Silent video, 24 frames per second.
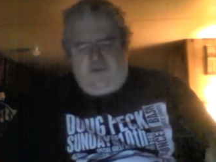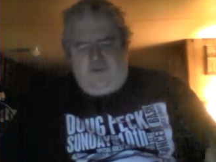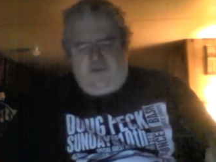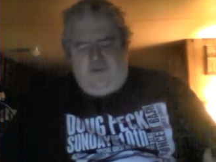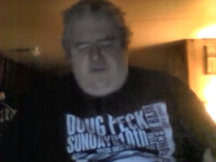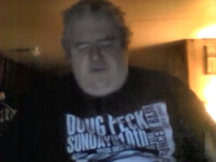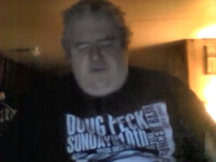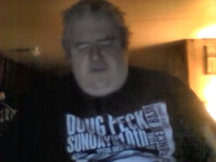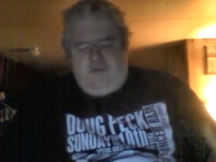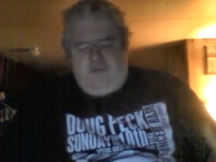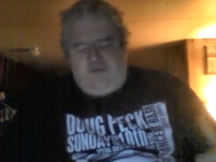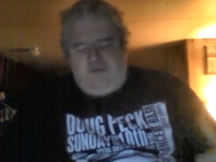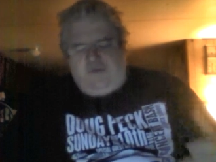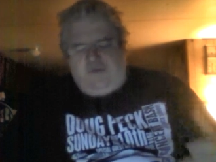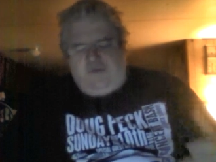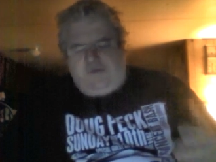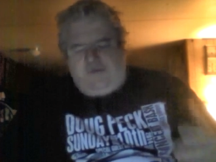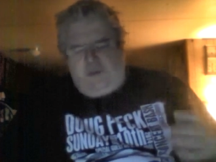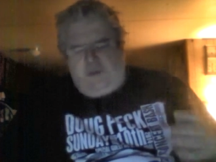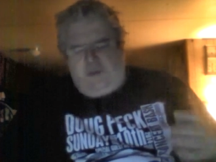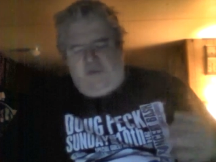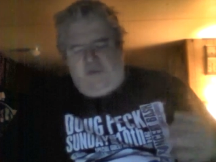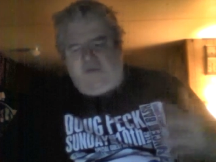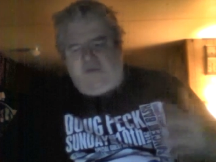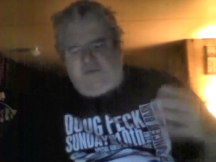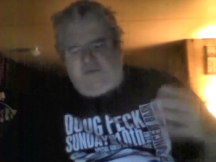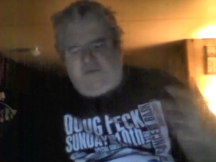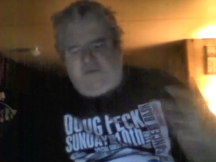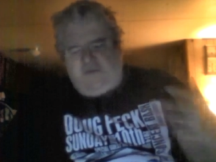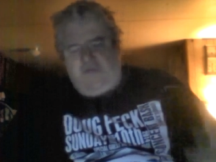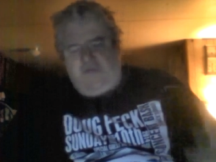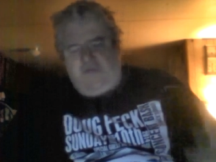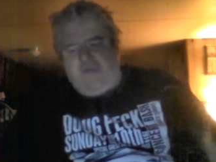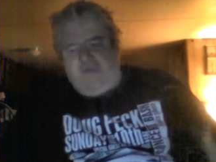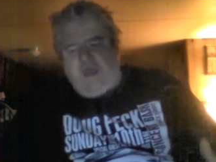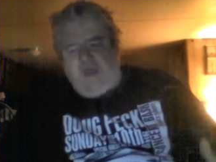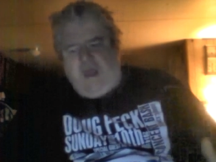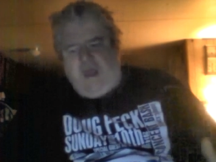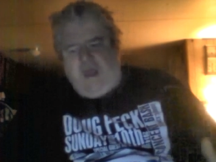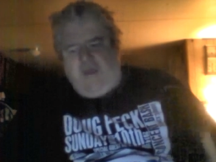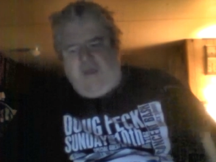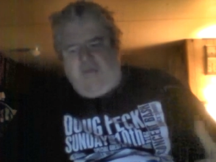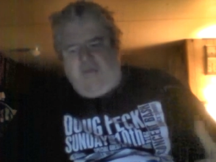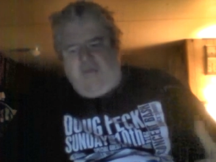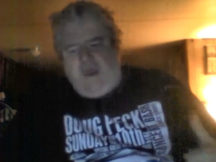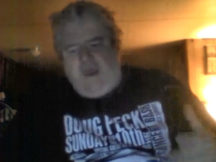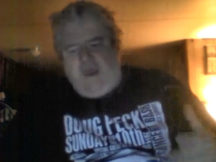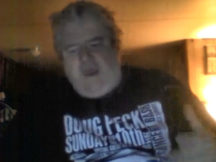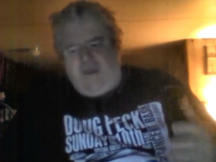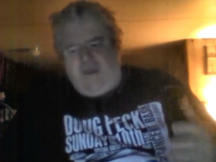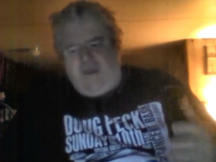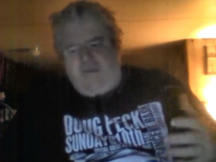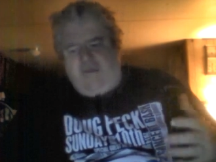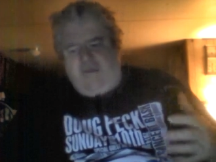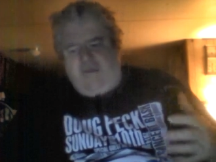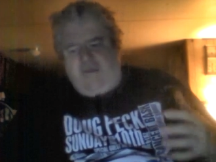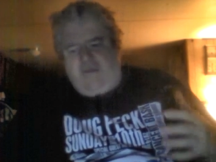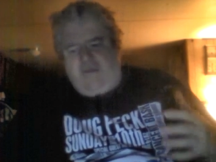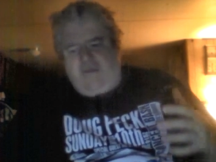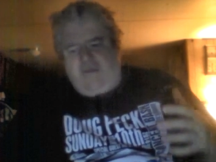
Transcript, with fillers: pro- goes to prove to you how bad